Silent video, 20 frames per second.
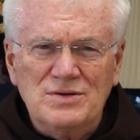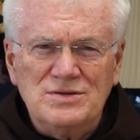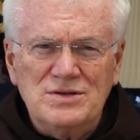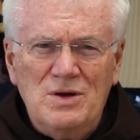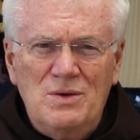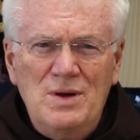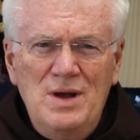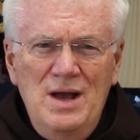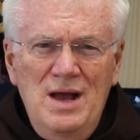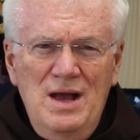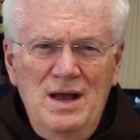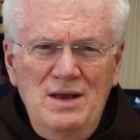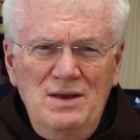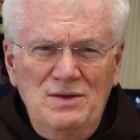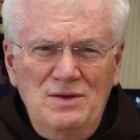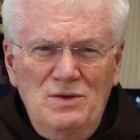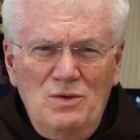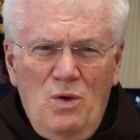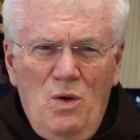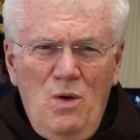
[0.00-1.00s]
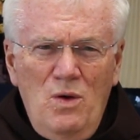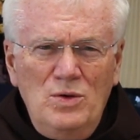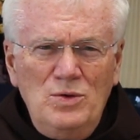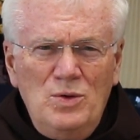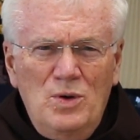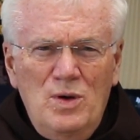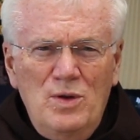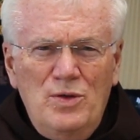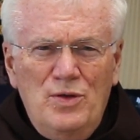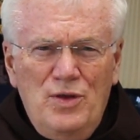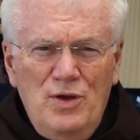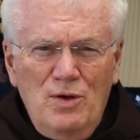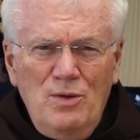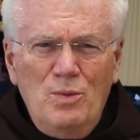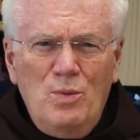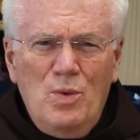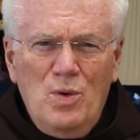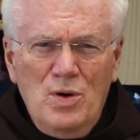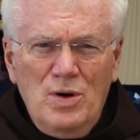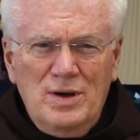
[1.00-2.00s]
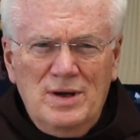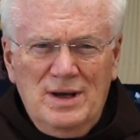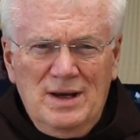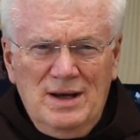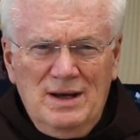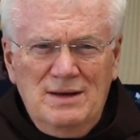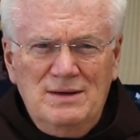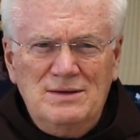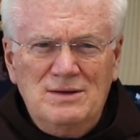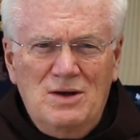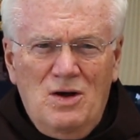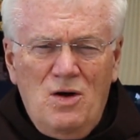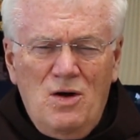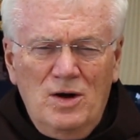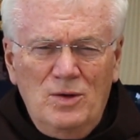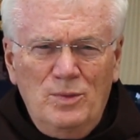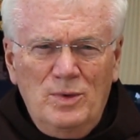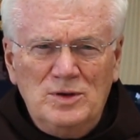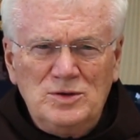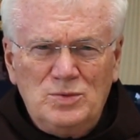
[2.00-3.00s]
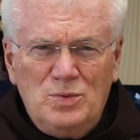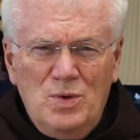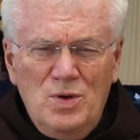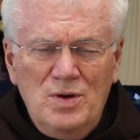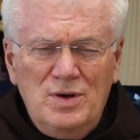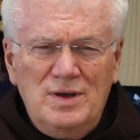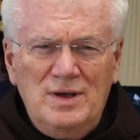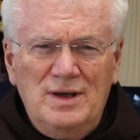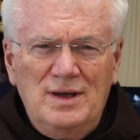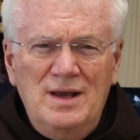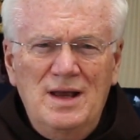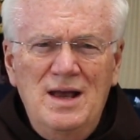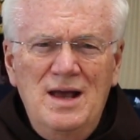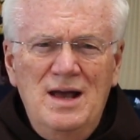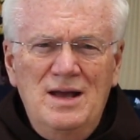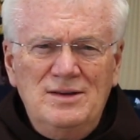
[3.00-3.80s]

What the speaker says: So all in all, they're working, the hardware is working.